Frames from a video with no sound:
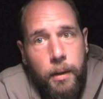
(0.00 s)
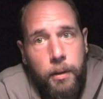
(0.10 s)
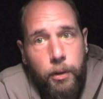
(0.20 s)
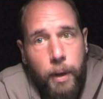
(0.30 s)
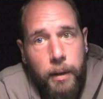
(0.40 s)

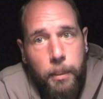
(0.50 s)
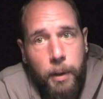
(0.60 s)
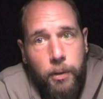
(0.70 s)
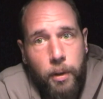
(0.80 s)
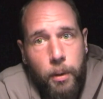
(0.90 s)
Distracted by
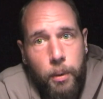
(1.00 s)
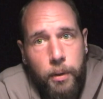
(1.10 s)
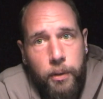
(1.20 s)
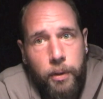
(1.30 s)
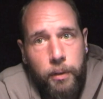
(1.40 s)
Star
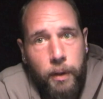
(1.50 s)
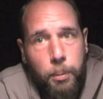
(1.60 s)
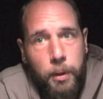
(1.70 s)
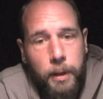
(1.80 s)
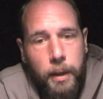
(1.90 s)
Wars,
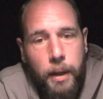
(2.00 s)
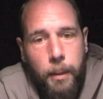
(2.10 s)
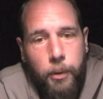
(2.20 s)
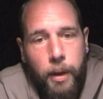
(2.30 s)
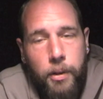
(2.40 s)

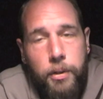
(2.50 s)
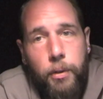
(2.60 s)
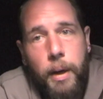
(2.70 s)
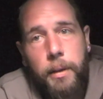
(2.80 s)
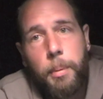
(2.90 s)

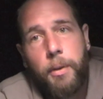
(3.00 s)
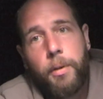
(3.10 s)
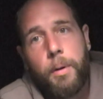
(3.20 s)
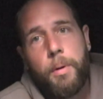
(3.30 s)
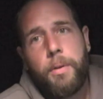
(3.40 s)
facebook.com/Distracted by
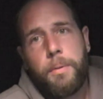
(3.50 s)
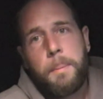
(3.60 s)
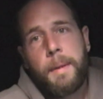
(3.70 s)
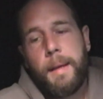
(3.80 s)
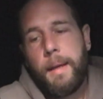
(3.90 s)
Star Wars.
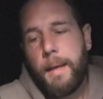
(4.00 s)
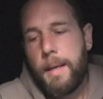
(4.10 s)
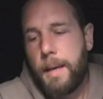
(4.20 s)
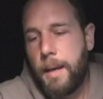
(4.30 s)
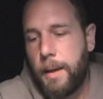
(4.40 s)

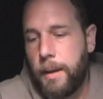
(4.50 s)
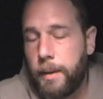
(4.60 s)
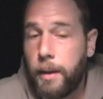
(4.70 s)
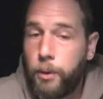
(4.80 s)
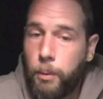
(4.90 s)

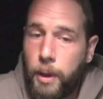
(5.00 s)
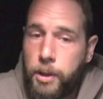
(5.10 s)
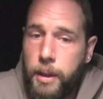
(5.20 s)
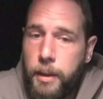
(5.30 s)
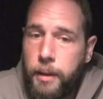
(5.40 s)
Thanks for
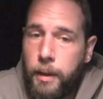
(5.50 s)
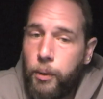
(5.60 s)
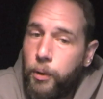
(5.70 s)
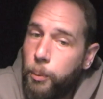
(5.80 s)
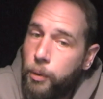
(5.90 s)
watching, thanks
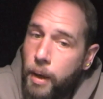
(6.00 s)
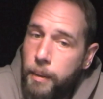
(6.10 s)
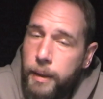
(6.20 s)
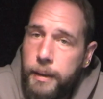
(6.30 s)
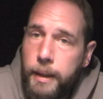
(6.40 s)
for
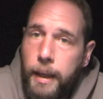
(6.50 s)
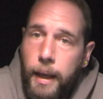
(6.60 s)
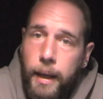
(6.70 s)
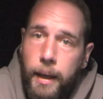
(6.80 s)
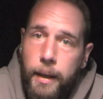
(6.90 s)
subscribing,
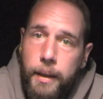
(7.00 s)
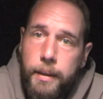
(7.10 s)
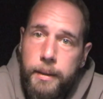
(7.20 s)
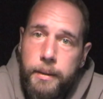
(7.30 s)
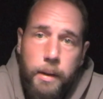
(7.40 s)

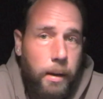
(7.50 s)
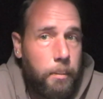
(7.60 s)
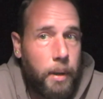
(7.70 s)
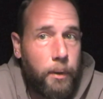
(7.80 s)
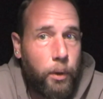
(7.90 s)
and
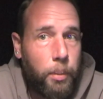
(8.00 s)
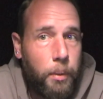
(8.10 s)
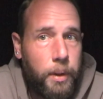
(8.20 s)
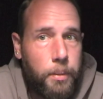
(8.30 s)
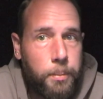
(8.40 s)
may the Force be
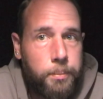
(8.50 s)
with you.